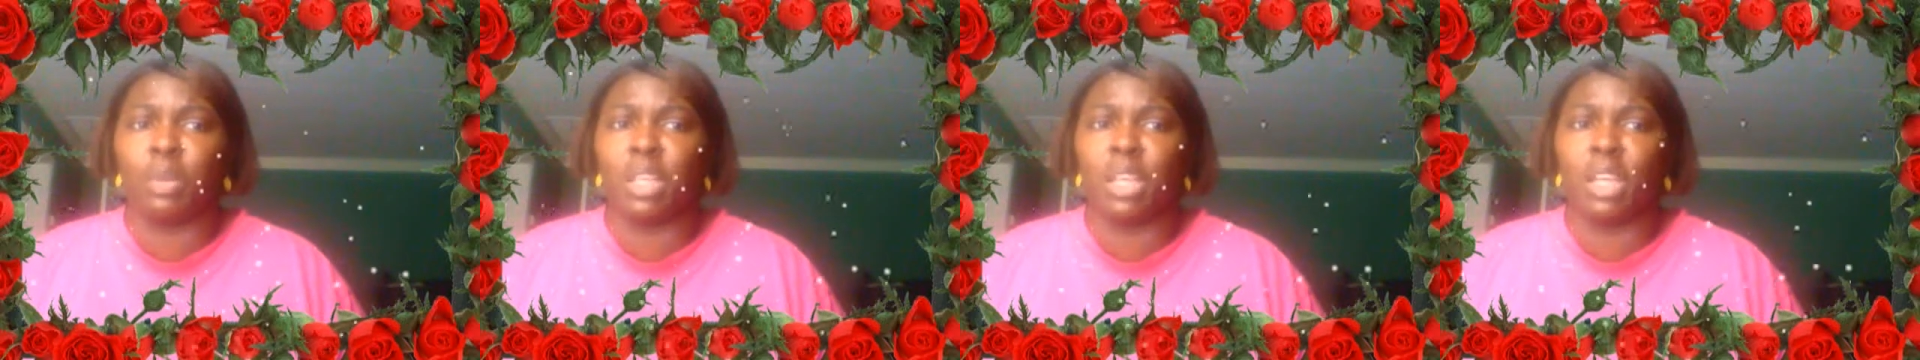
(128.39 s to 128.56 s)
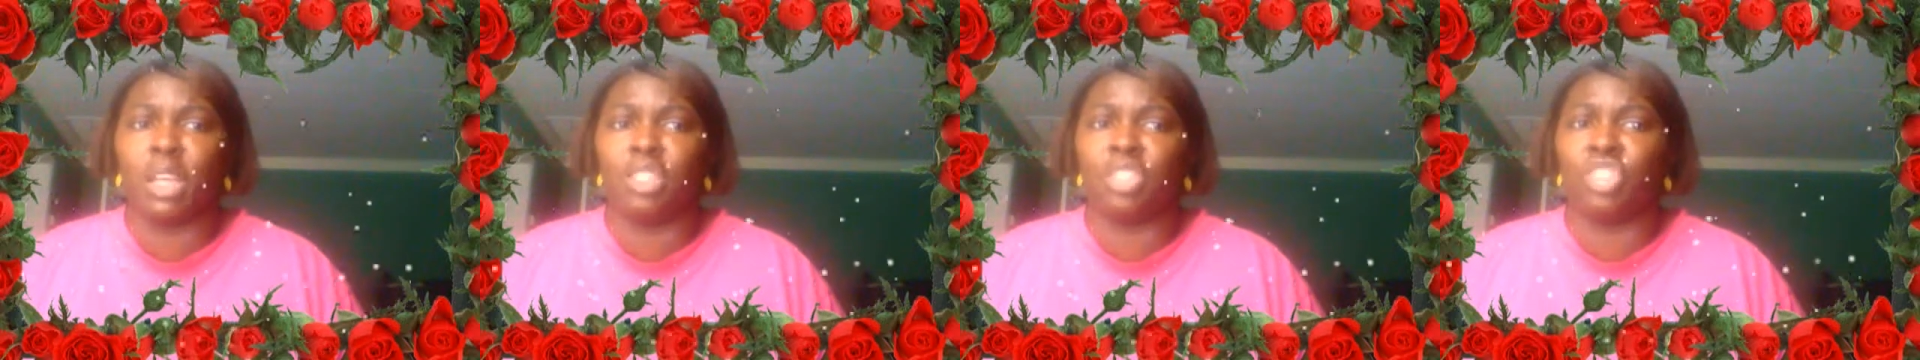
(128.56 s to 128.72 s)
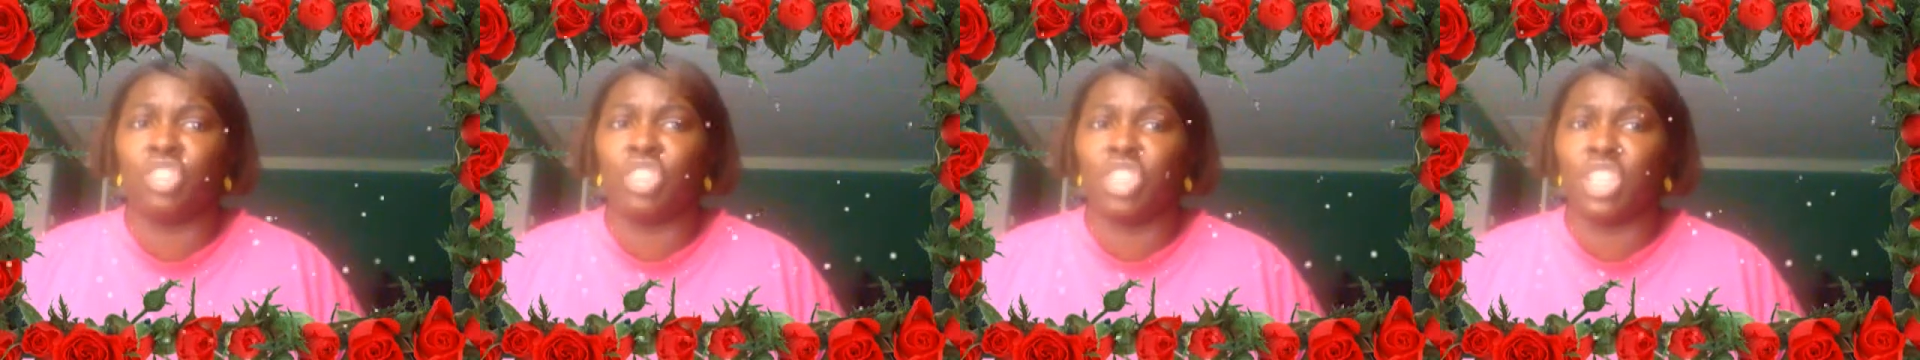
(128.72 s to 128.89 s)

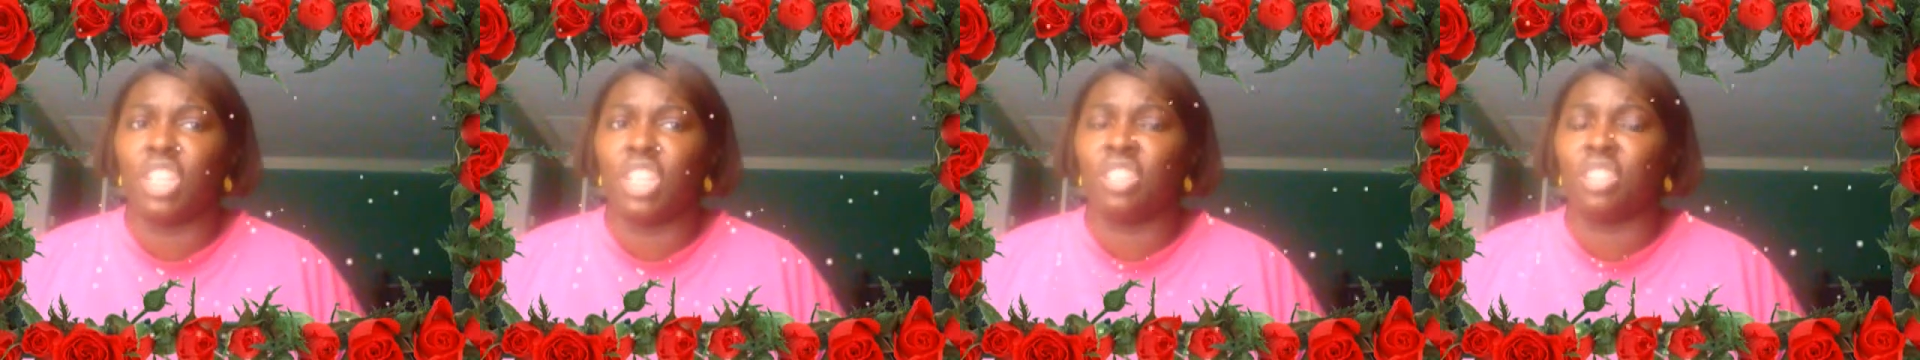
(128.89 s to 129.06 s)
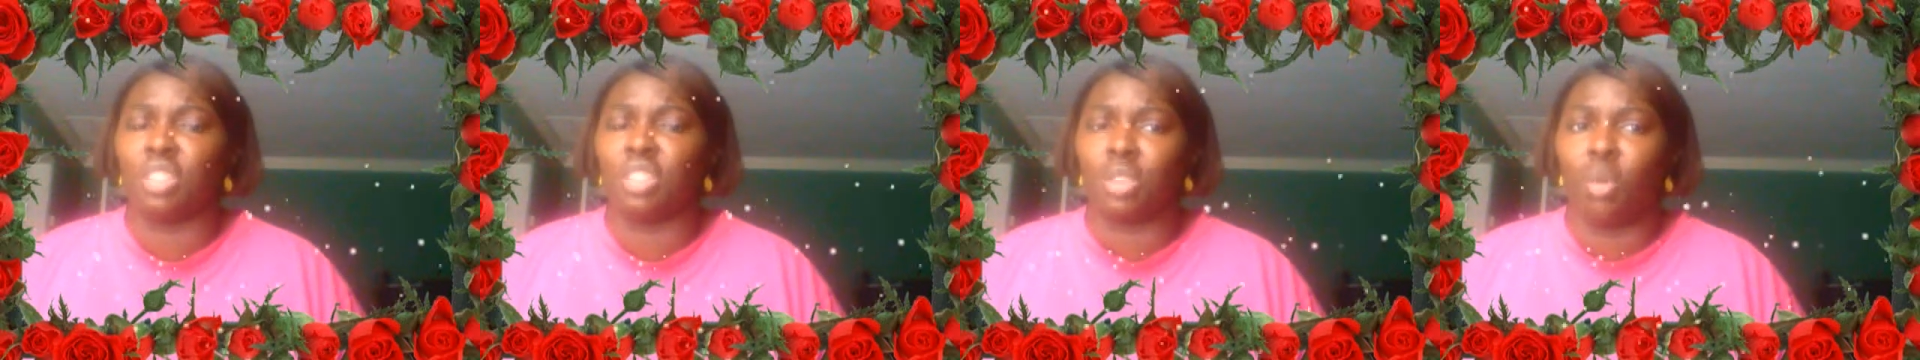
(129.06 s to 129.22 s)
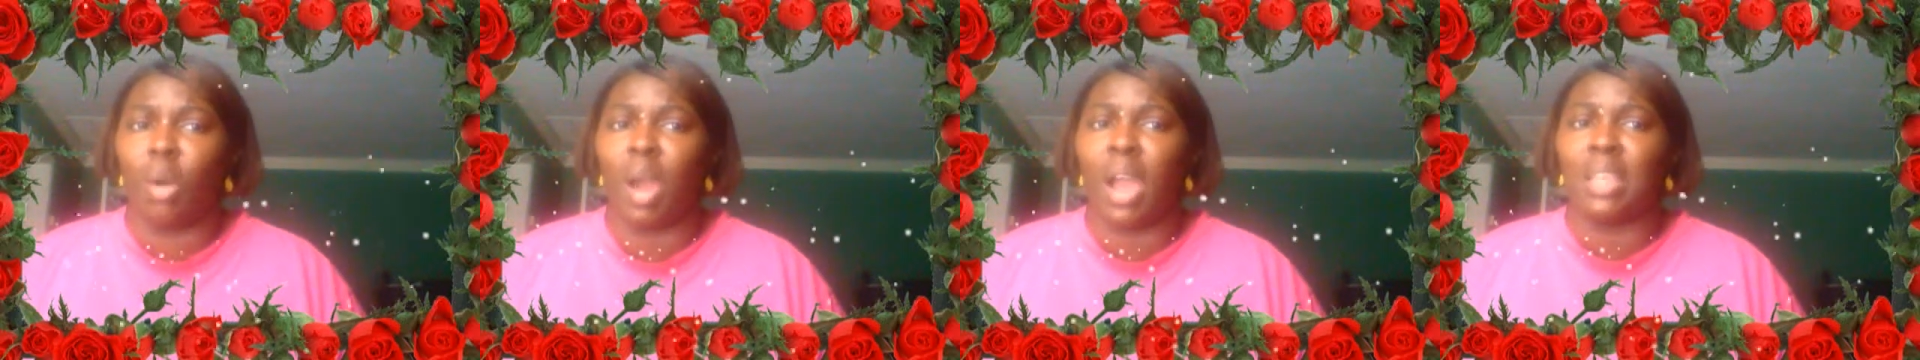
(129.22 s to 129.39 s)
because
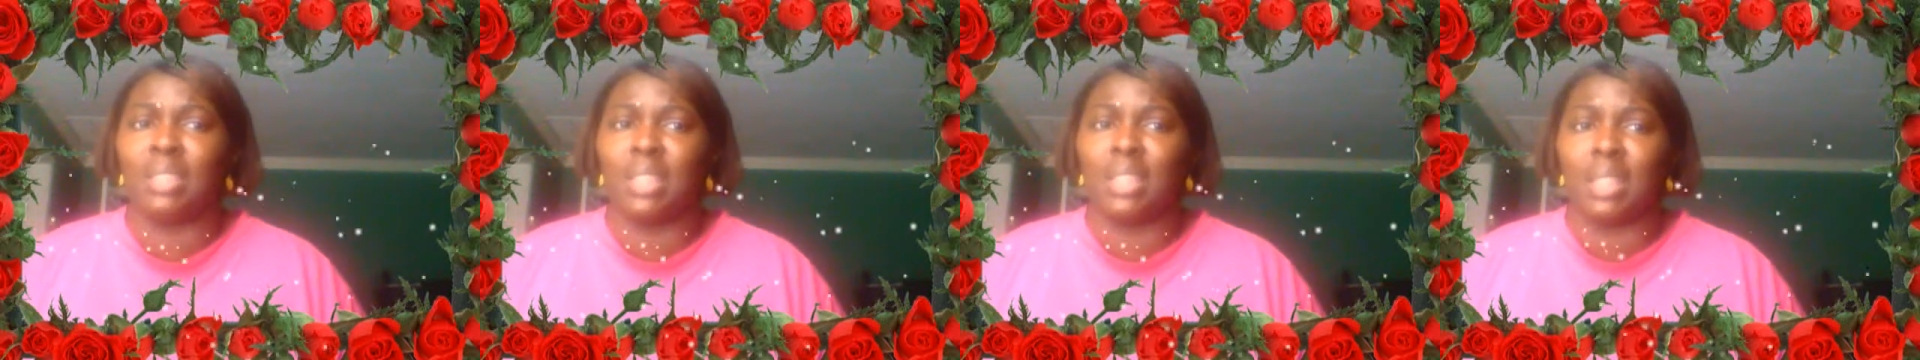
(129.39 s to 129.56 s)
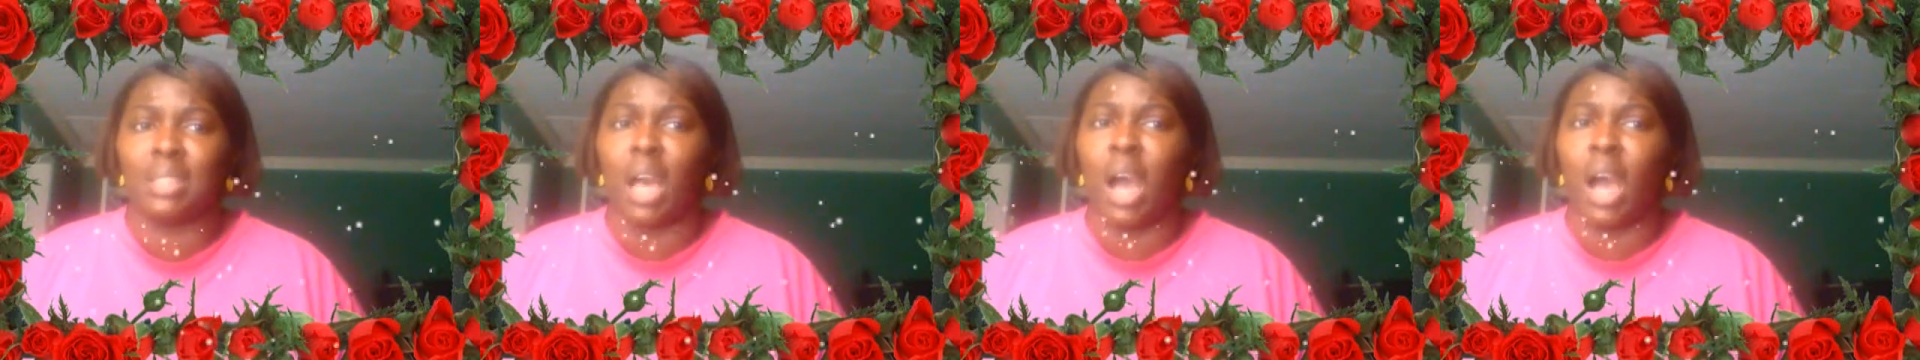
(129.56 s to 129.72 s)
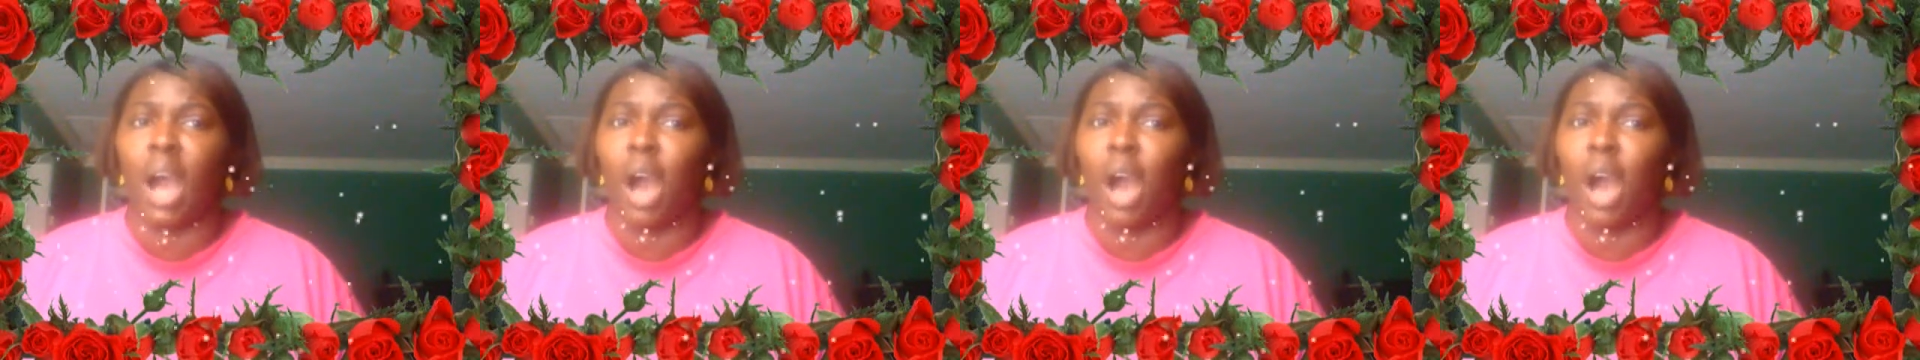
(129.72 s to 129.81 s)
Jesus Christ has